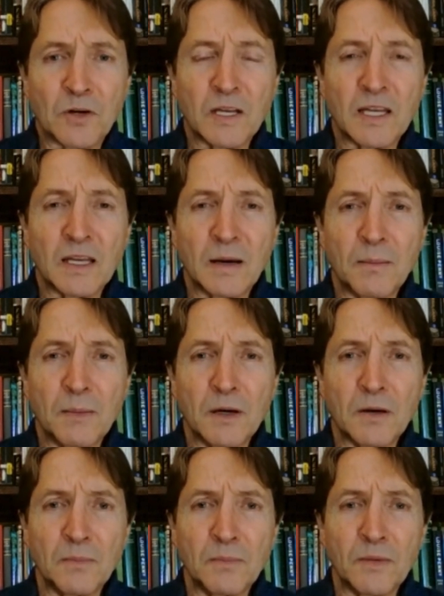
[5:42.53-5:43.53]
cooking a
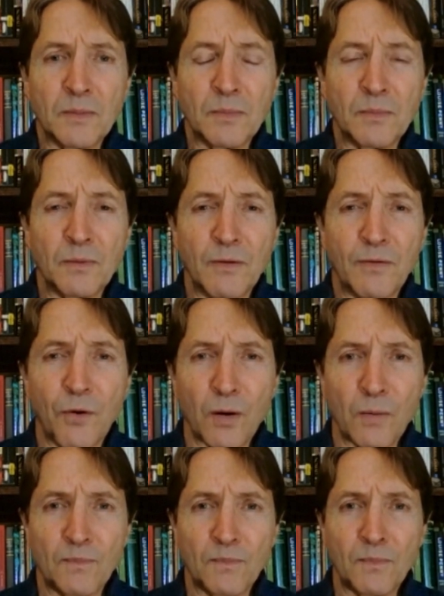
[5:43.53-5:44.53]
meal
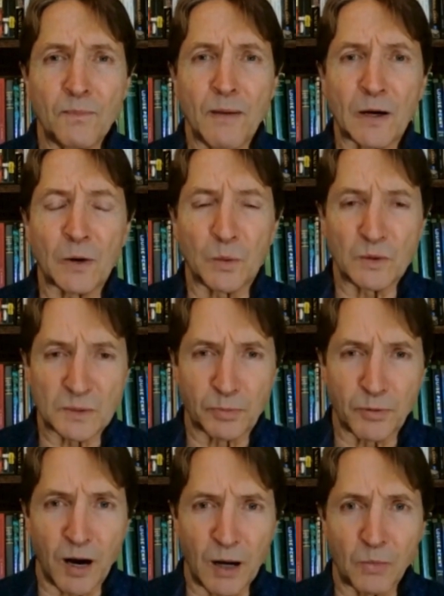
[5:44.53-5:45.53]
before metal was
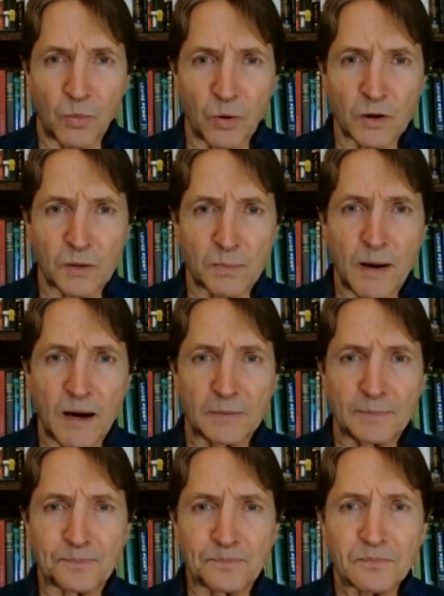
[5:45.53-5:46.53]
brought, work
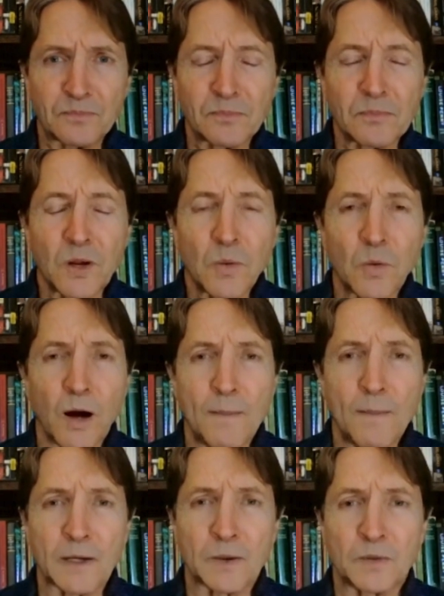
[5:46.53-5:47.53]
metal,
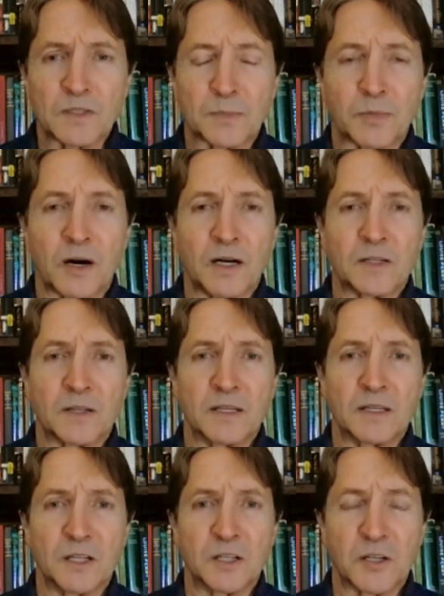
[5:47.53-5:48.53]
wrought metal was brought to
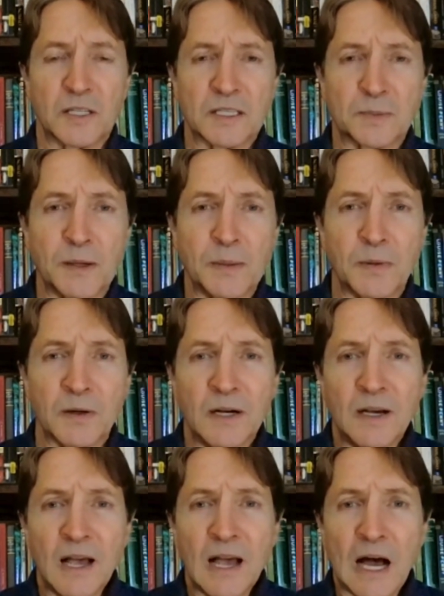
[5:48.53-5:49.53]
the Indigenous people.
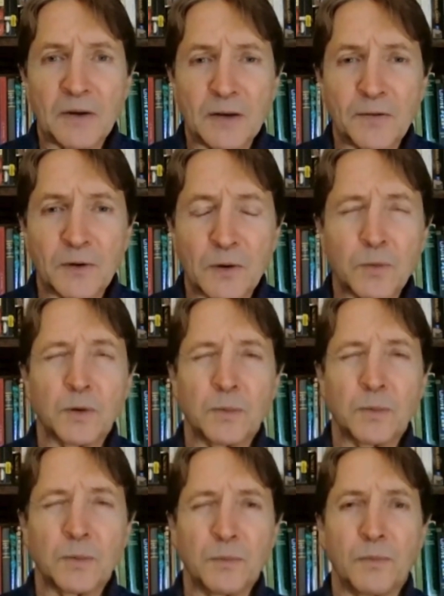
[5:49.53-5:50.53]
How difficult it
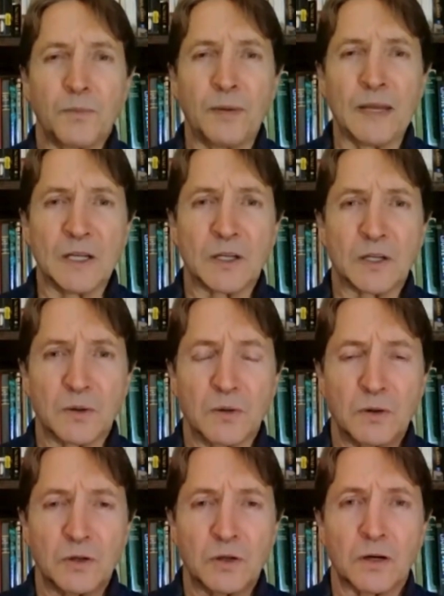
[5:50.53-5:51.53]
would be
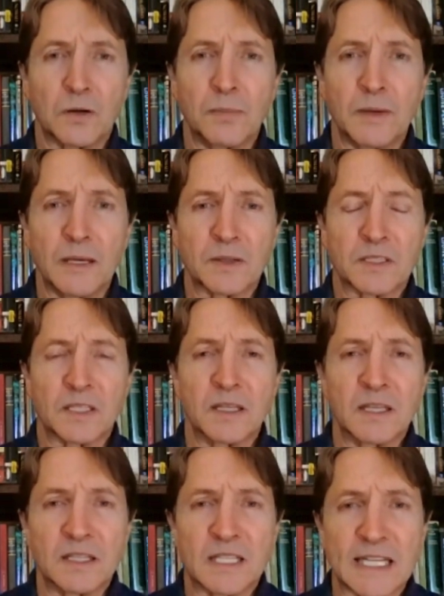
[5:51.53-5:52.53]
to cook meals in
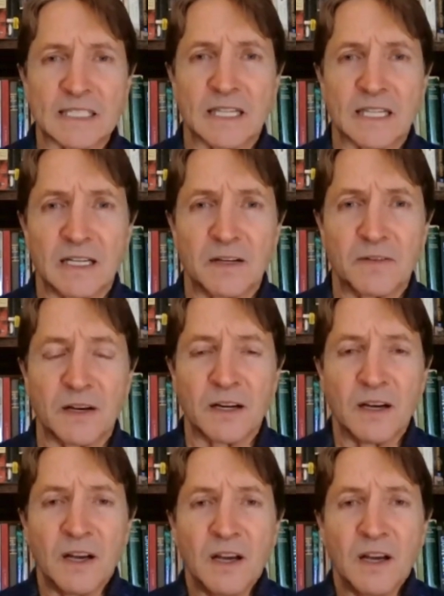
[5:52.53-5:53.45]
the intestine of